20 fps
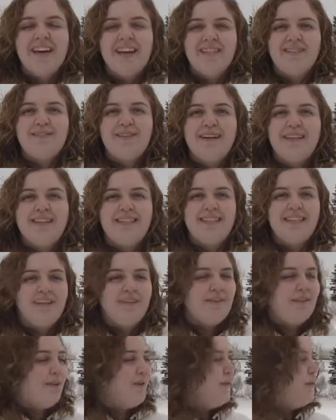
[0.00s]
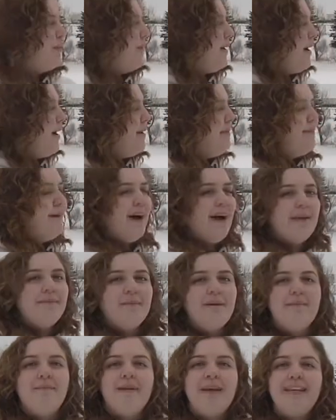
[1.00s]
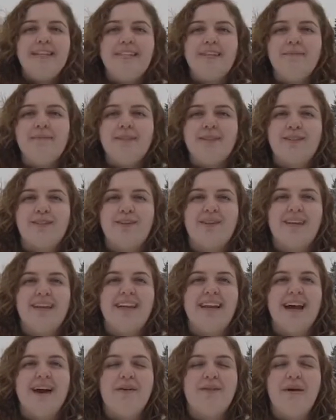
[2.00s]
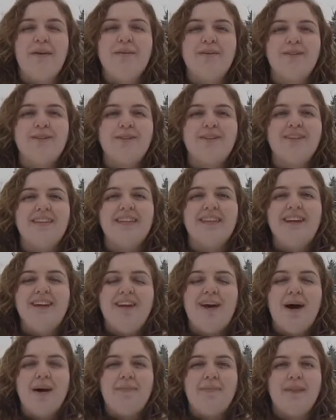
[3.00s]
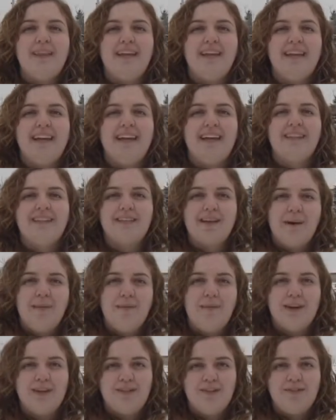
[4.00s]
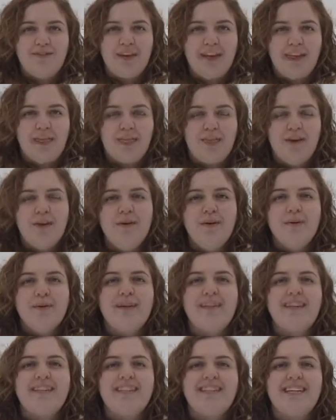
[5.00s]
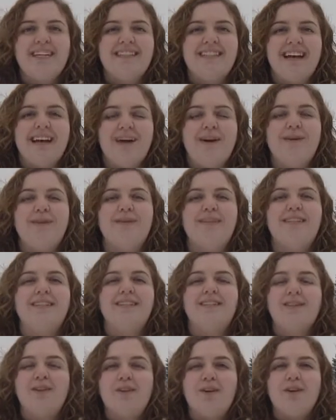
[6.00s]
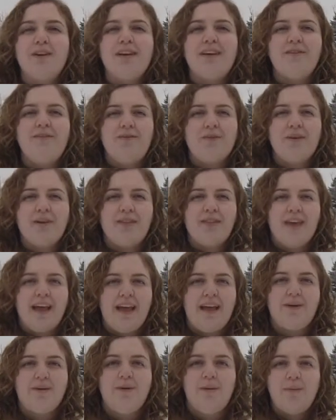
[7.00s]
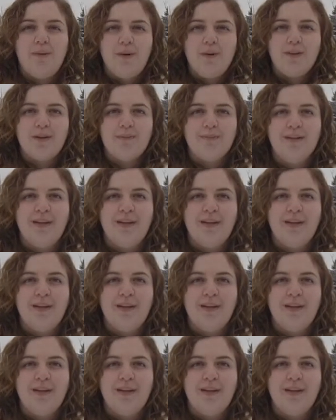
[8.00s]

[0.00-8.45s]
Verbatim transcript: That's right, Steve, and though the pond behind me may seem deserted now, that will certainly not be the case come March 5th when the CSI hosts its 34th annual polar